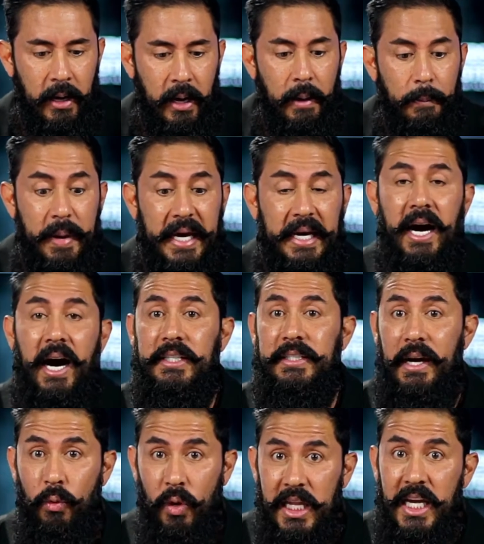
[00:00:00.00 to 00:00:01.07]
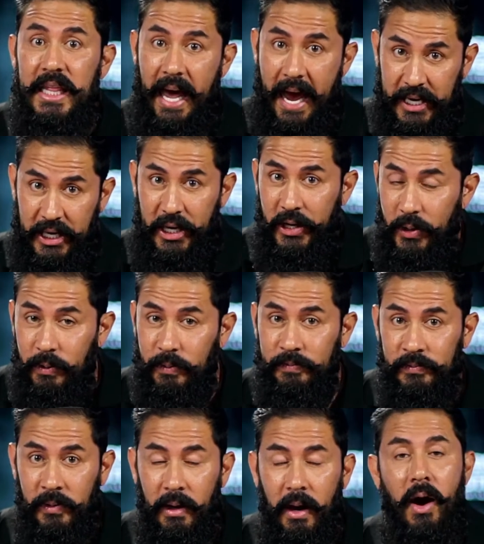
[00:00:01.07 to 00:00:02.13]
Because I really like you,
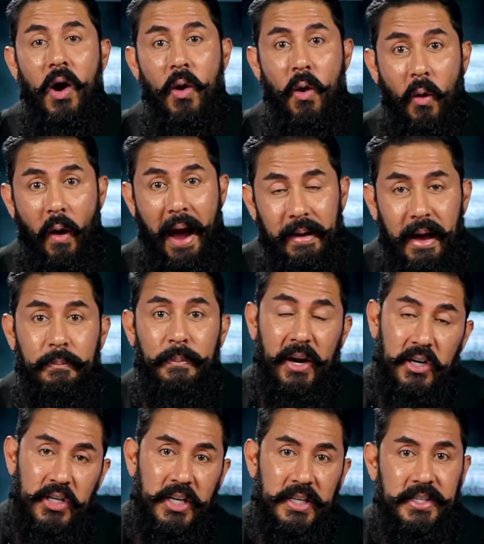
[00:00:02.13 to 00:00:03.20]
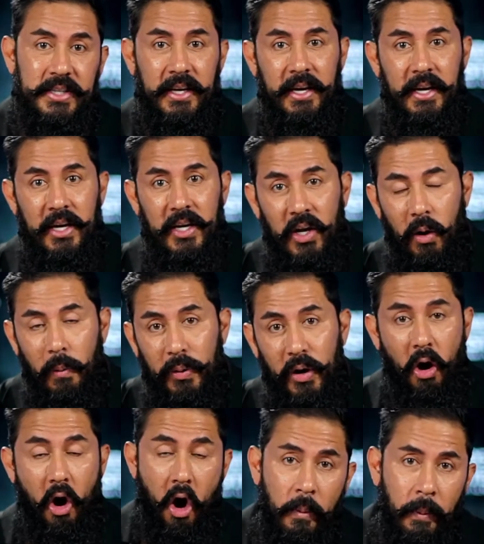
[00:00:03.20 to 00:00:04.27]
oh, I, I better just, you know, put
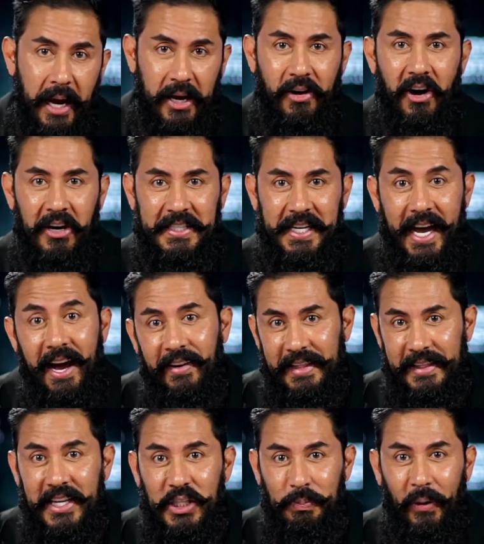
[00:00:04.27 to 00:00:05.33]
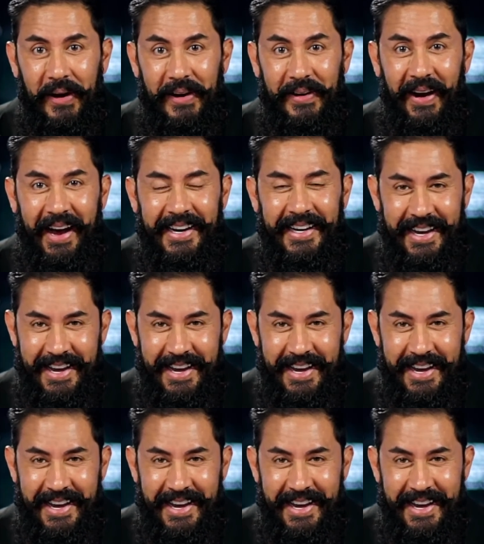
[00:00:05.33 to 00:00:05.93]
all my guard down at this point, right?